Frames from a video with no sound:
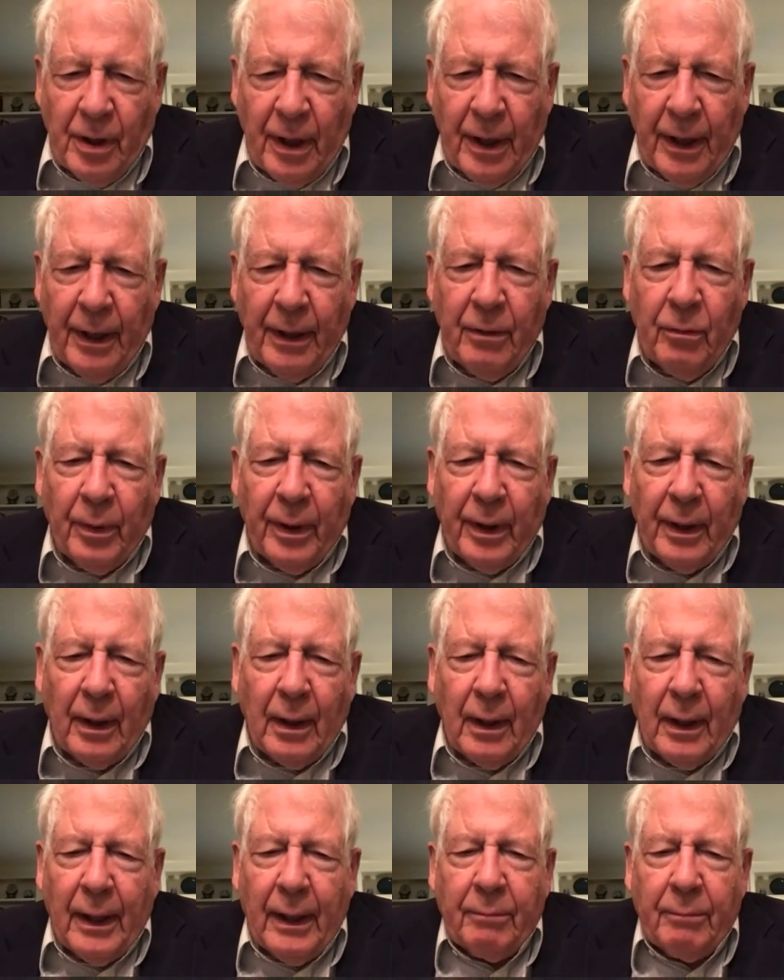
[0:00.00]
HUD
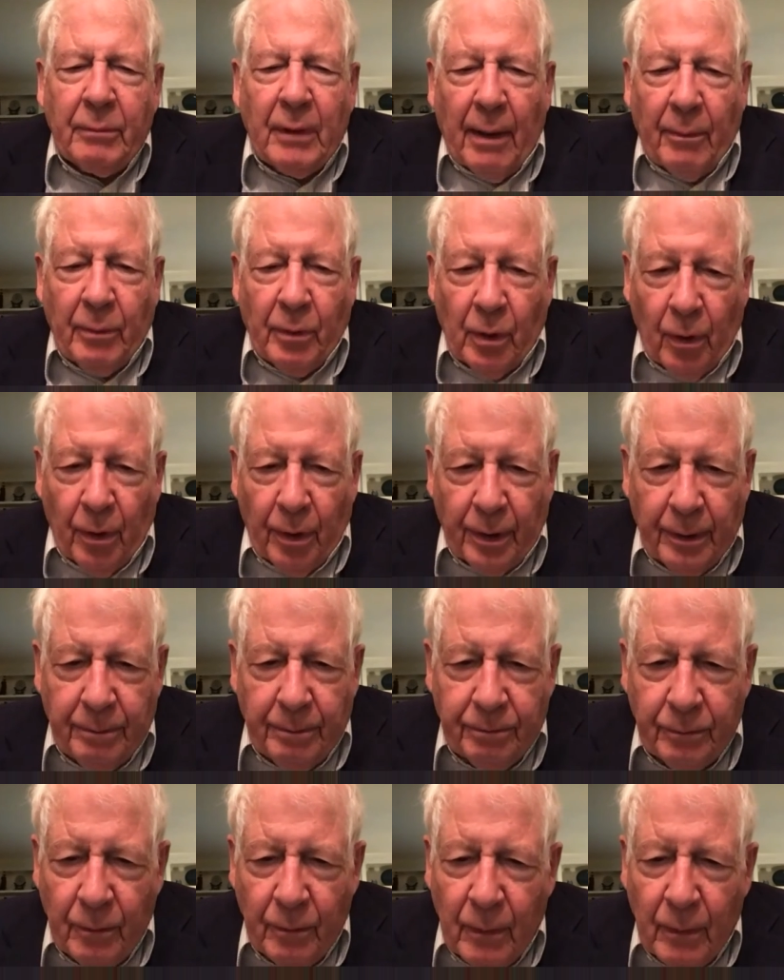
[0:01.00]
will come to order.